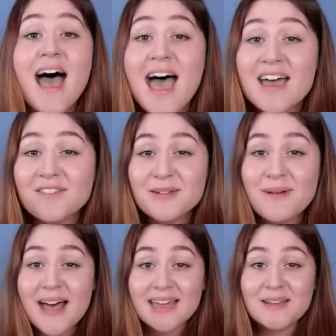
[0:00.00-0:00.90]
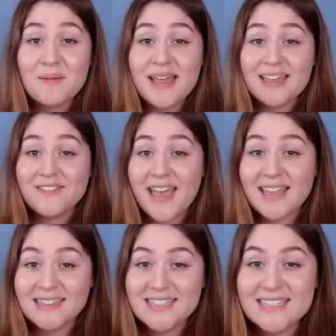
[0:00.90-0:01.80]
Everybody wave
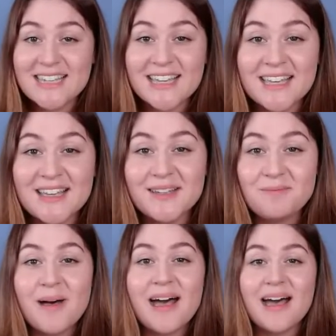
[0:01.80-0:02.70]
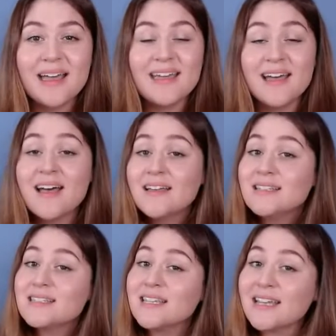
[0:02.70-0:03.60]
and sing goodbye.
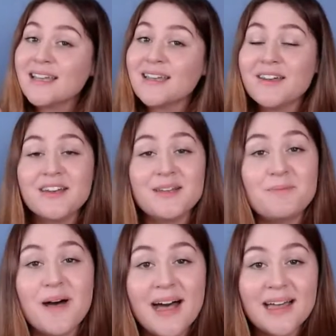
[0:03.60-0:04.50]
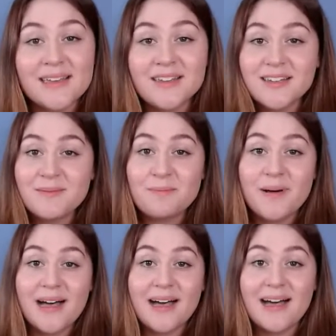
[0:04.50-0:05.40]
Sing goodbye,
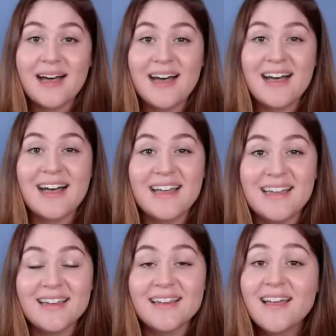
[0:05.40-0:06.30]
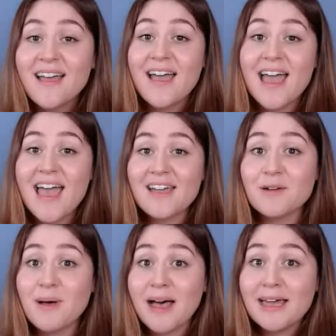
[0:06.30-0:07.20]
goodbye.
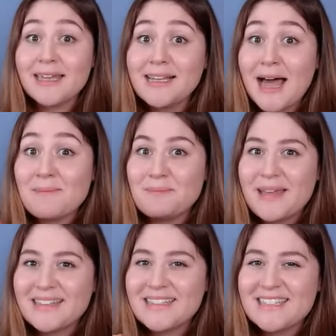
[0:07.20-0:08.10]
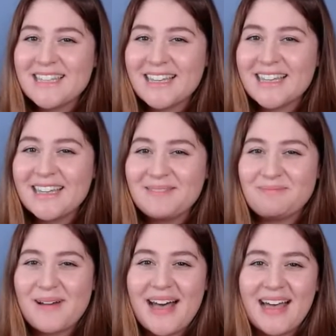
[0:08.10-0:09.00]
Everybody clap and sing
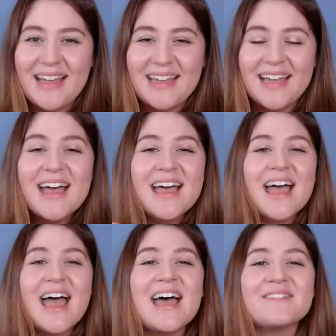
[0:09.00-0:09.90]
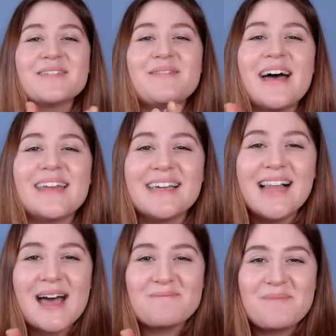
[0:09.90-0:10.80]
goodbye. Everybody
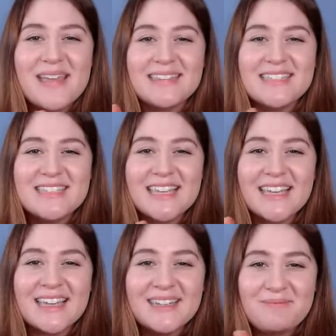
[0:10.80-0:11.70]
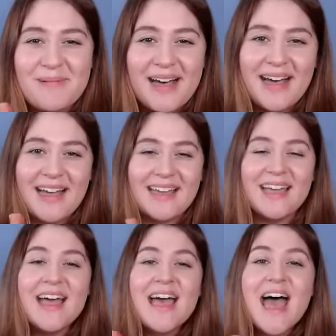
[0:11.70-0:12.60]
clap and sing
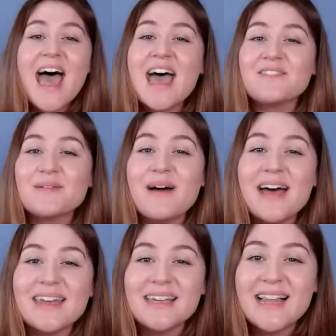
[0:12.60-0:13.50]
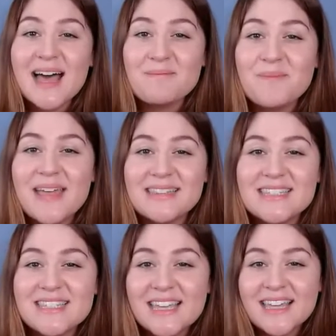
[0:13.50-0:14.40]
goodbye. Everybody clap
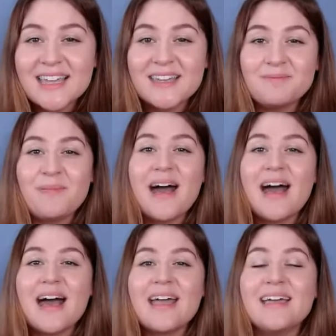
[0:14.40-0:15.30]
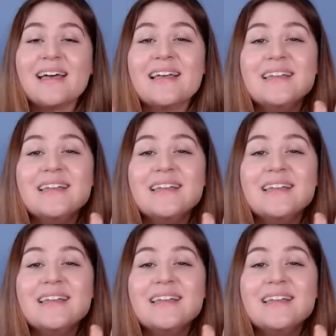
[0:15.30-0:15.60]
and sing goodbye.